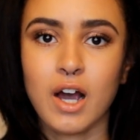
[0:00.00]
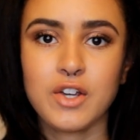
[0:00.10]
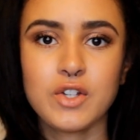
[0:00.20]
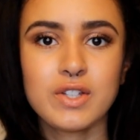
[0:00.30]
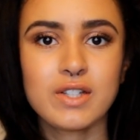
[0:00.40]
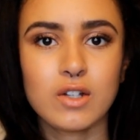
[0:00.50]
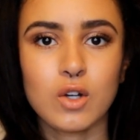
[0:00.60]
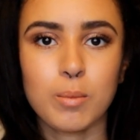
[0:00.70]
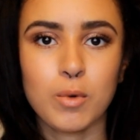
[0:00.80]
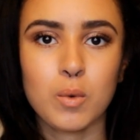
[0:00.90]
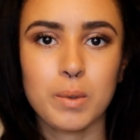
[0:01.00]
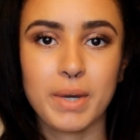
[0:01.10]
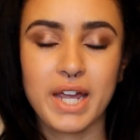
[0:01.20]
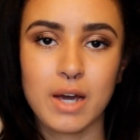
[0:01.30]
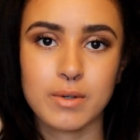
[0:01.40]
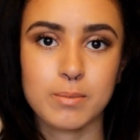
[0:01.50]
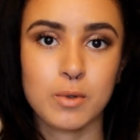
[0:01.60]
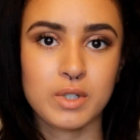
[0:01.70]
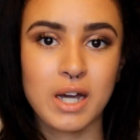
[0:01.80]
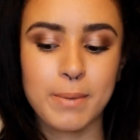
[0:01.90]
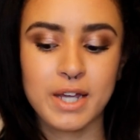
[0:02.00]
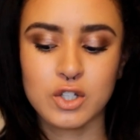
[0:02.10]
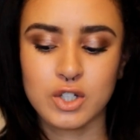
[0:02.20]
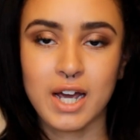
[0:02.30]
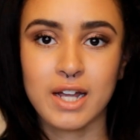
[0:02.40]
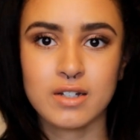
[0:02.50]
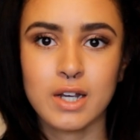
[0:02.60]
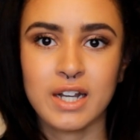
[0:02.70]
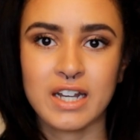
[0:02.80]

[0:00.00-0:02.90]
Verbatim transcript: I use these a lot more when my hair was more damaged and